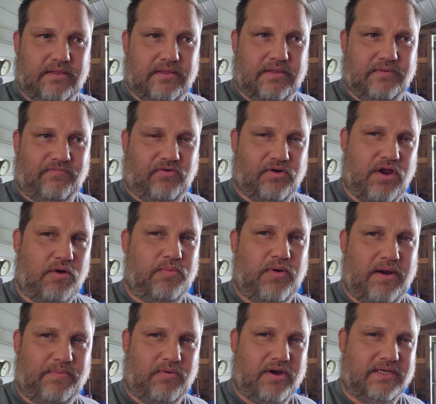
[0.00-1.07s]
for no
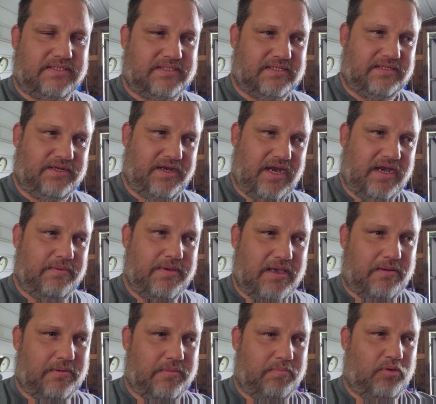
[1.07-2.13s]
prep racing, you need to be
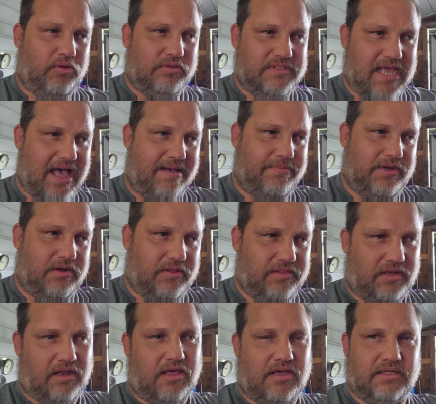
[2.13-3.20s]
able to pull timing on the
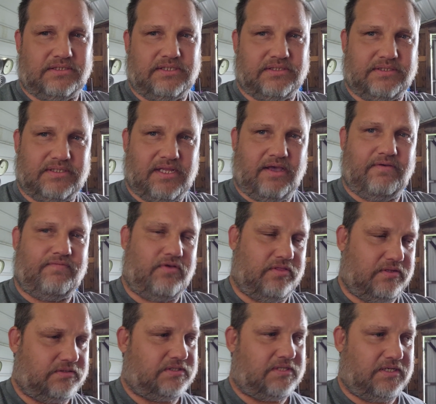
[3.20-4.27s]
launch and stuff on
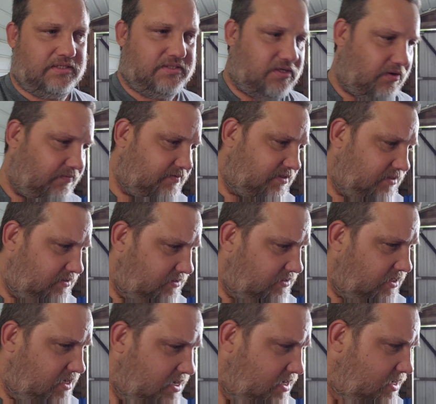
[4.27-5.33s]
those slick surfaces,
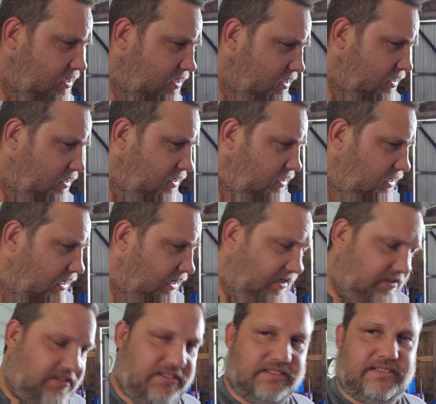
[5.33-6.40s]
and
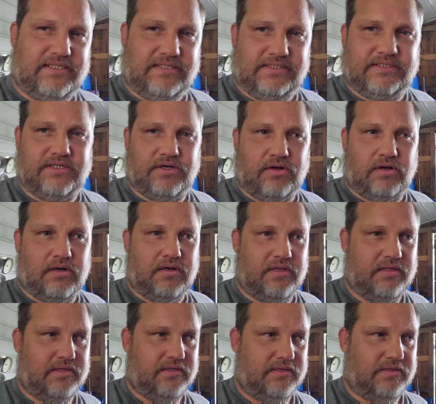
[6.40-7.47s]
it's just easier
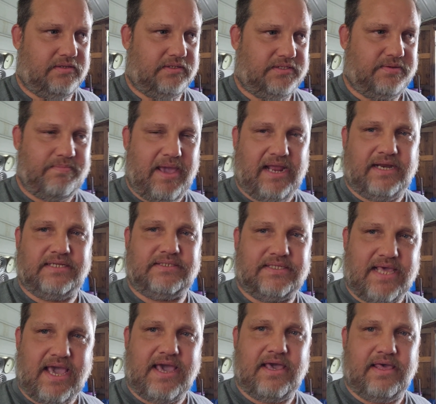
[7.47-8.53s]
to manage
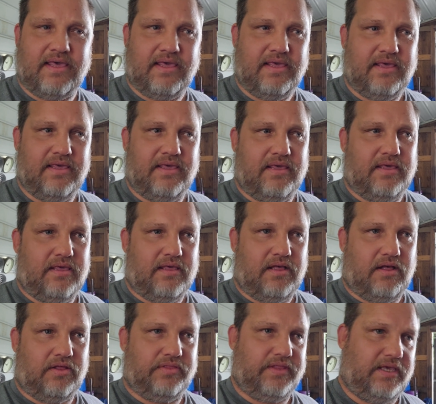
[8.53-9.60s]
that
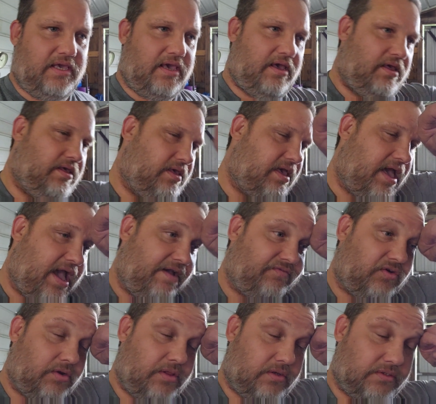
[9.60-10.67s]
on the
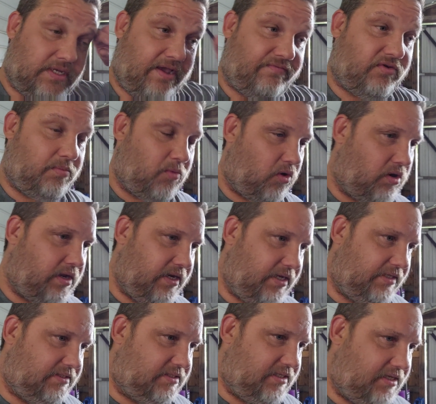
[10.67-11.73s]
those aftermarket
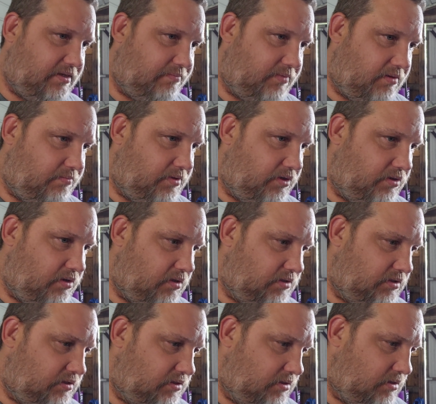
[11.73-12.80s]
ECM computers.